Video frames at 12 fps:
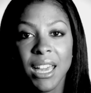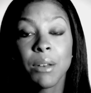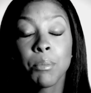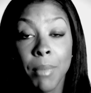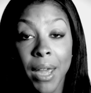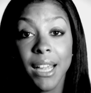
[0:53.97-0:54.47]

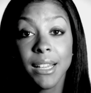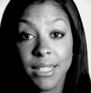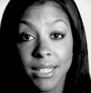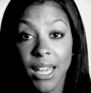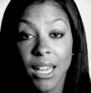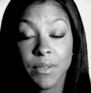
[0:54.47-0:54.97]
It may
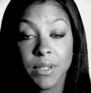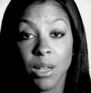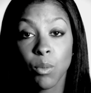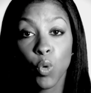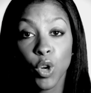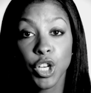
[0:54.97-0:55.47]
save
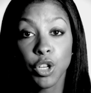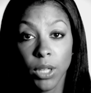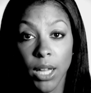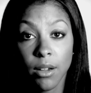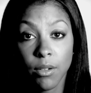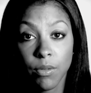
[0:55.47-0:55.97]
someone you
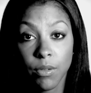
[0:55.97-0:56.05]
love.